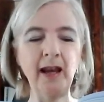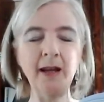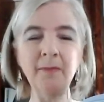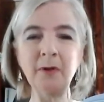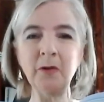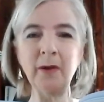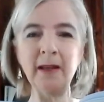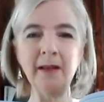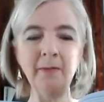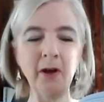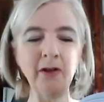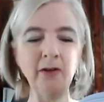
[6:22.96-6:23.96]
In between
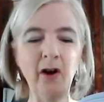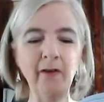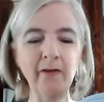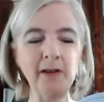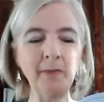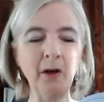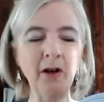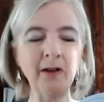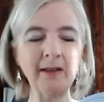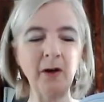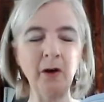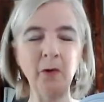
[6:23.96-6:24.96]
the modern office
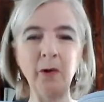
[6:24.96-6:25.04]
blocks